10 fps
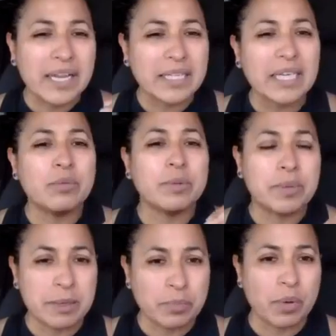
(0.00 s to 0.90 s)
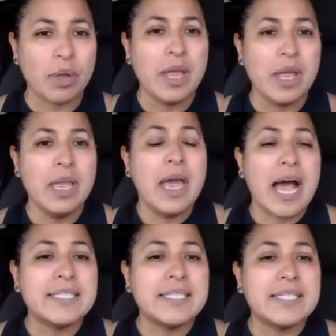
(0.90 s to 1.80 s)
directly with people.
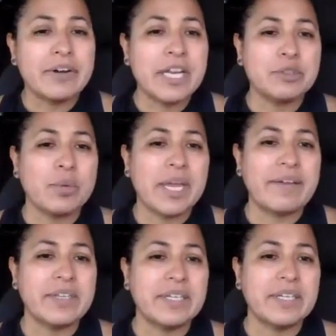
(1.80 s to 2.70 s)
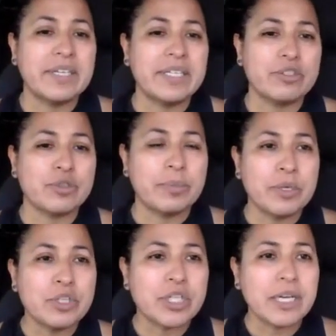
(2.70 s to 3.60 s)
On Saturdays when we have the
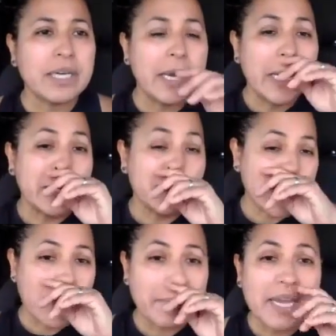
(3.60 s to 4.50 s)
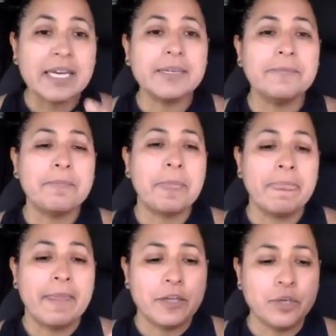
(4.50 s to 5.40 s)
distribution, you come in,
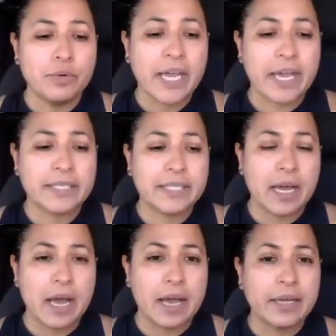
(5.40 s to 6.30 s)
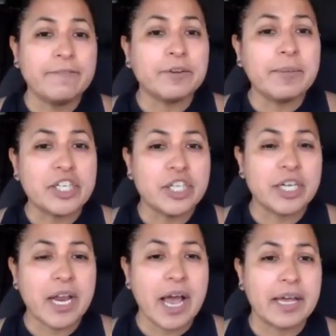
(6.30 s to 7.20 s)
you get
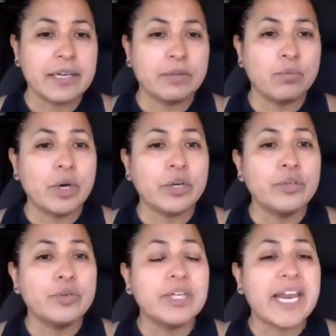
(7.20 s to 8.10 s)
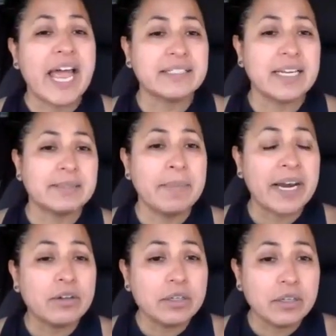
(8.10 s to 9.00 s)
information on where you can access
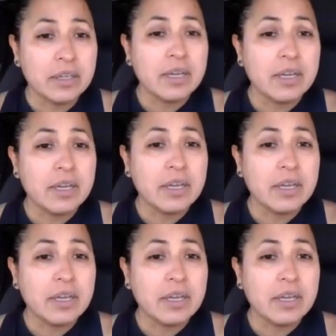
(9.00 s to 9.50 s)
medical